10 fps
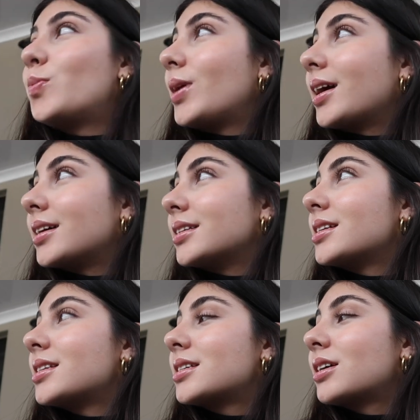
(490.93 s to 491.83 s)
But
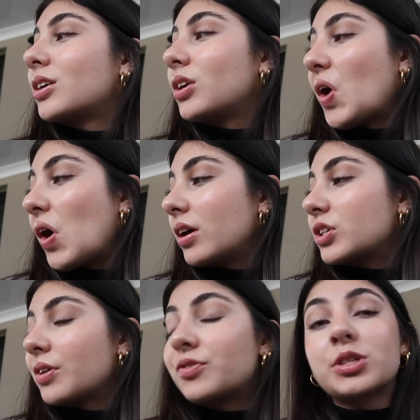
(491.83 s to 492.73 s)
yeah,
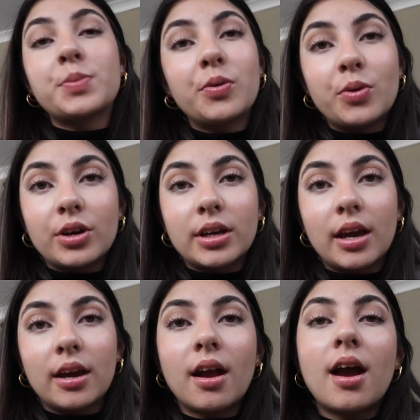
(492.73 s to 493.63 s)
so I've just been
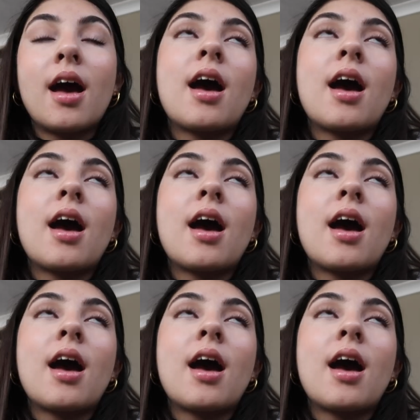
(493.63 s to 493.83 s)
working.